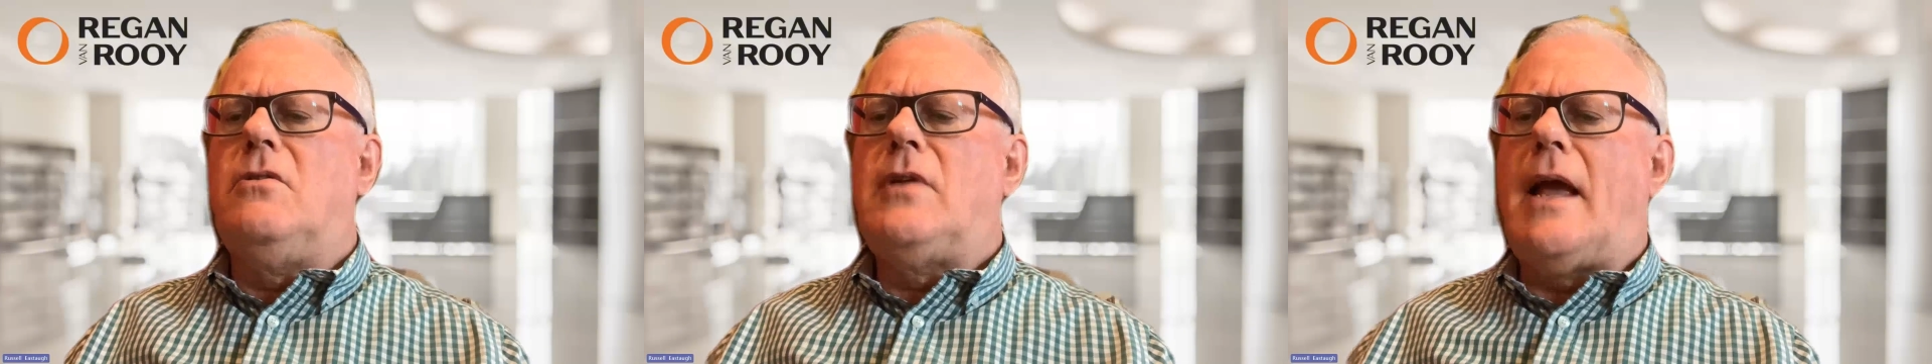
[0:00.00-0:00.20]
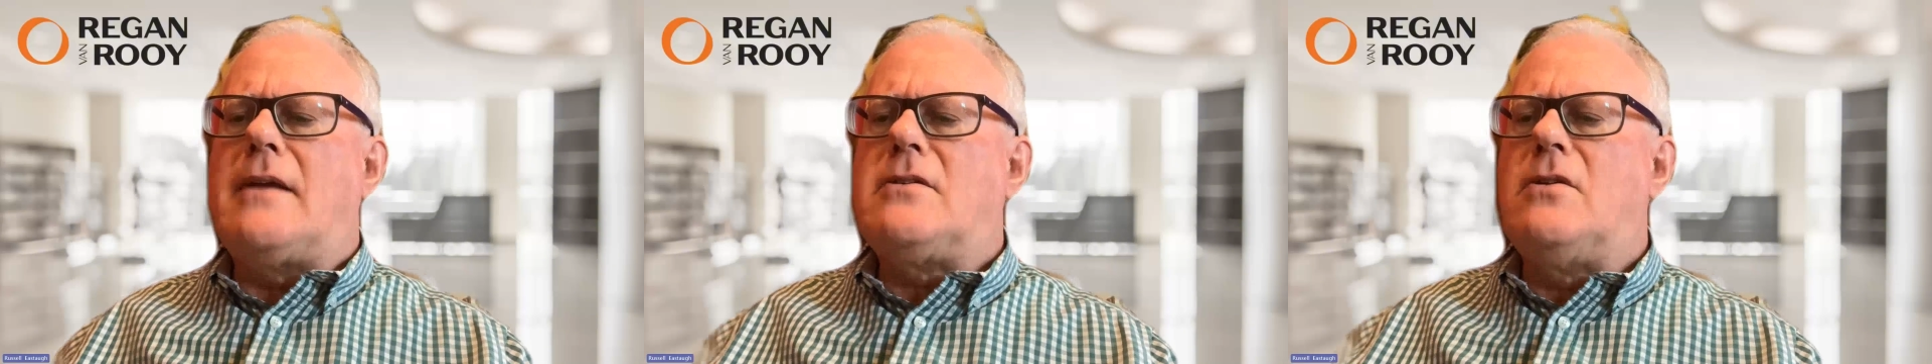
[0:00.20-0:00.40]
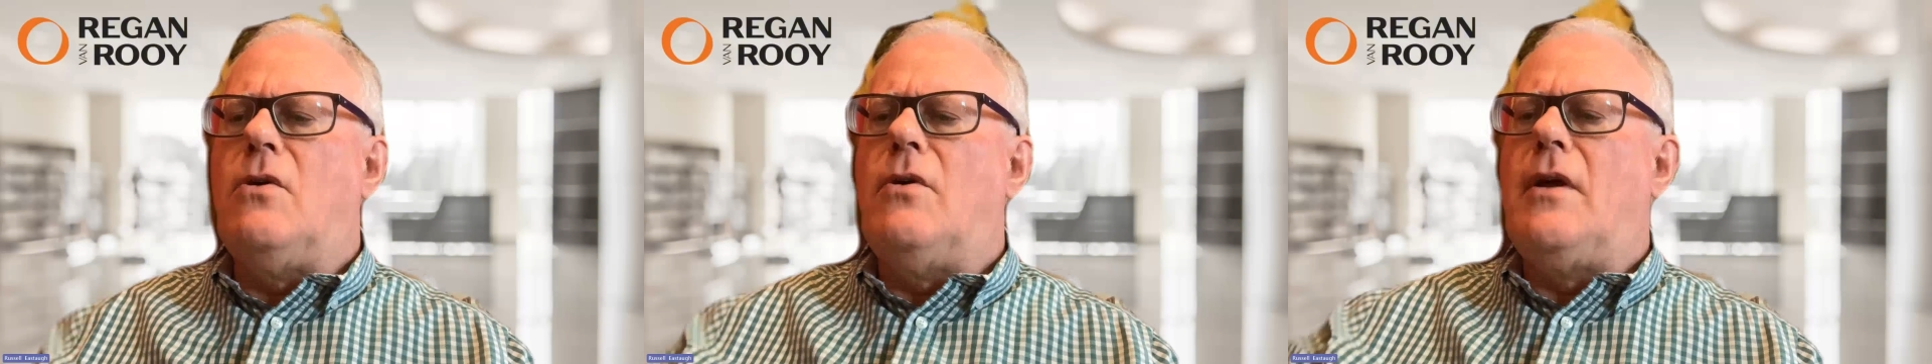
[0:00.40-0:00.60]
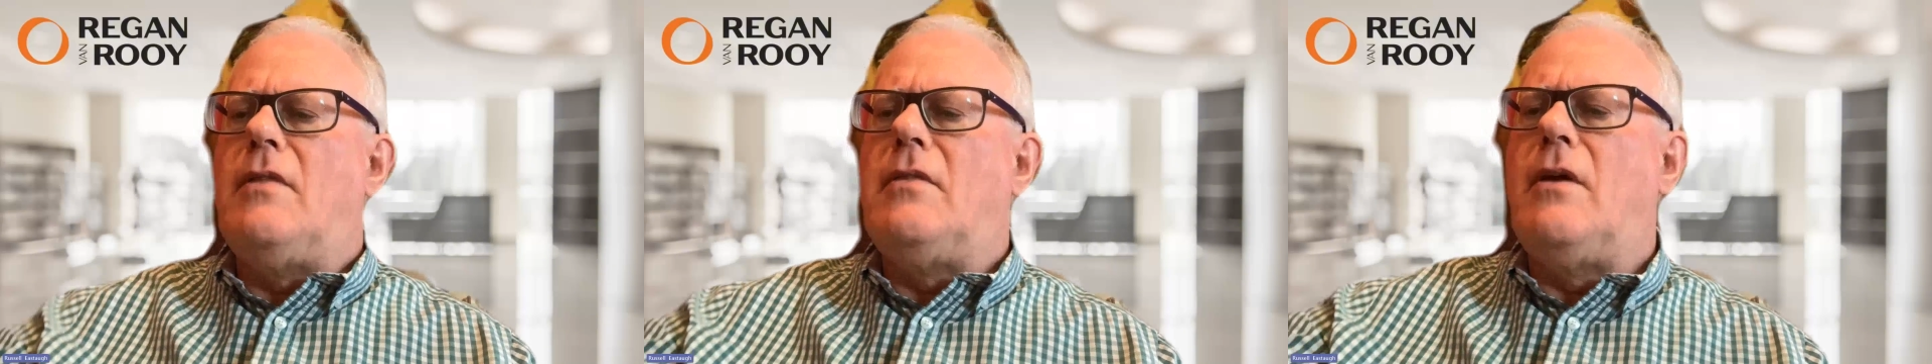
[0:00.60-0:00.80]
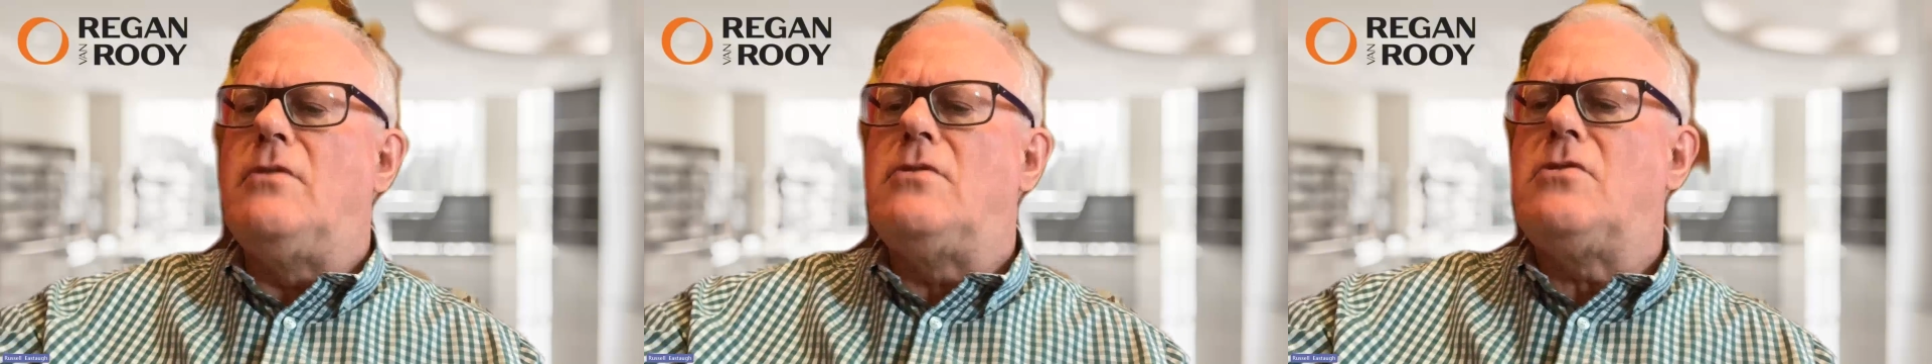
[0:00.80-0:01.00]
tax law
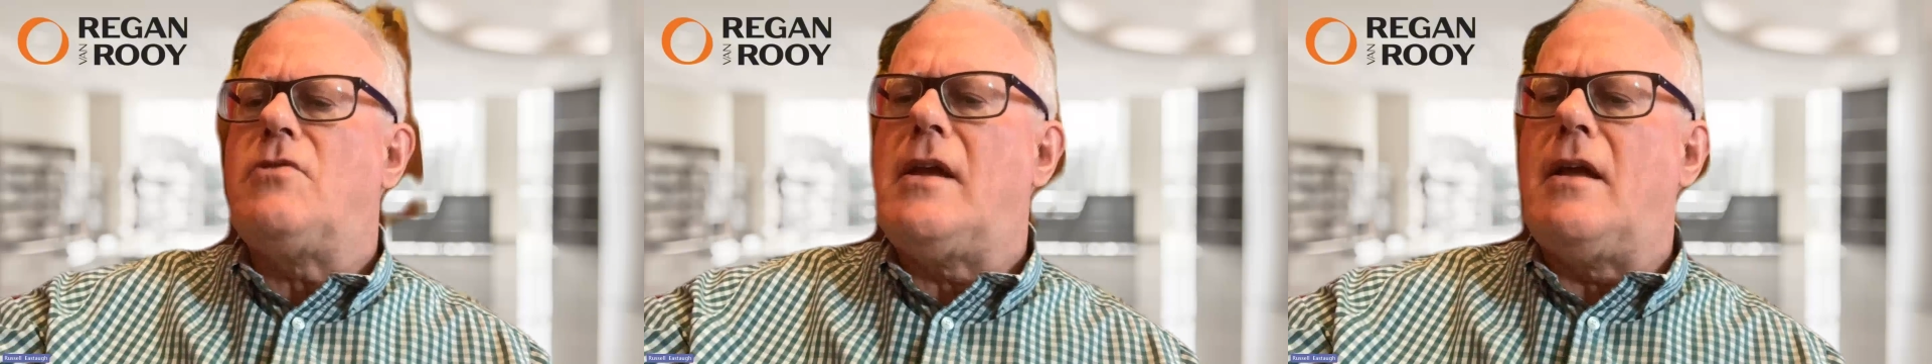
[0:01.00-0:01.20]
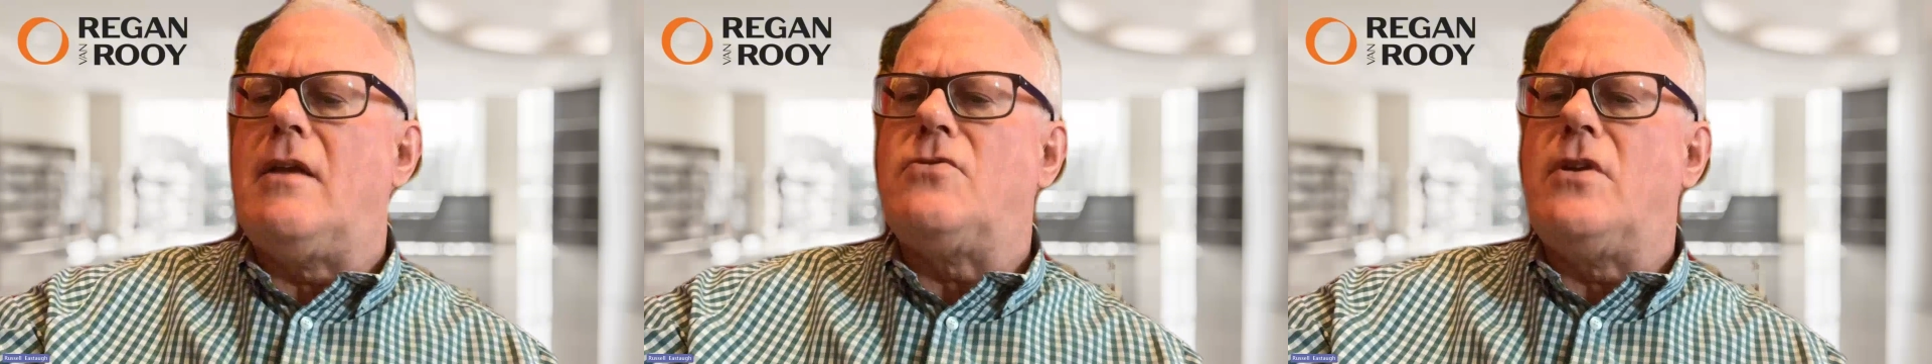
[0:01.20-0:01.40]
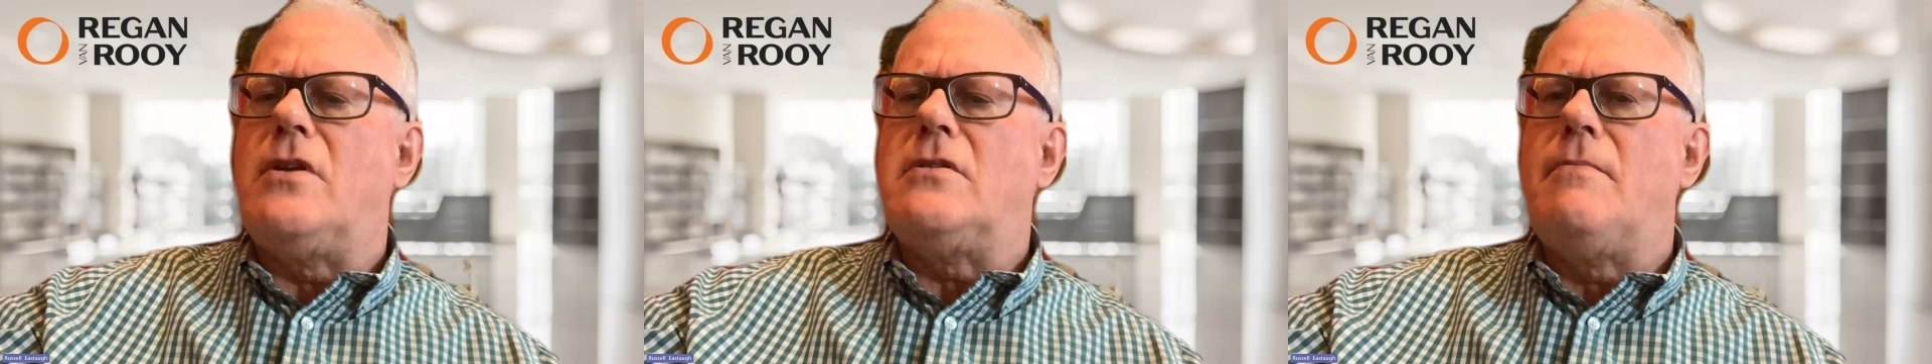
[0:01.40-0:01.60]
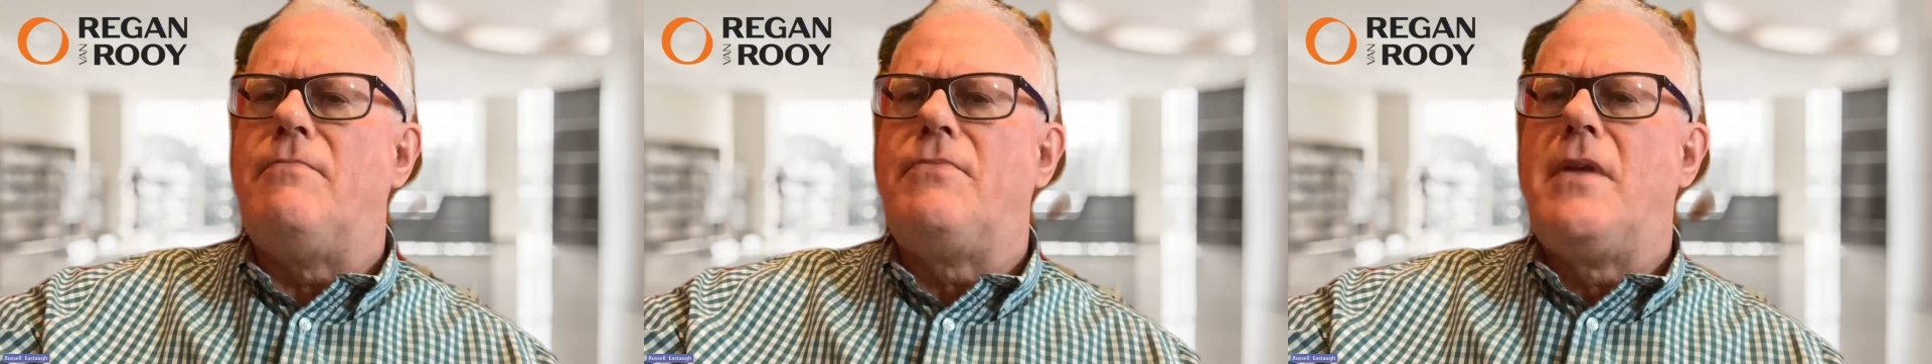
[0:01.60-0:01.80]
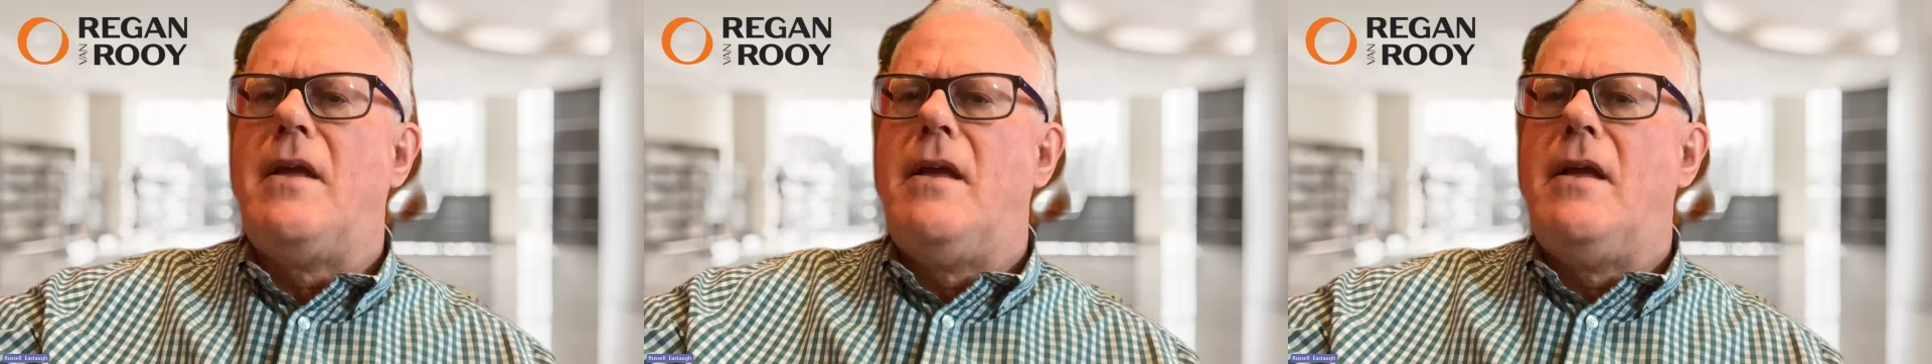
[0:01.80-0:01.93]
in those 3 countries.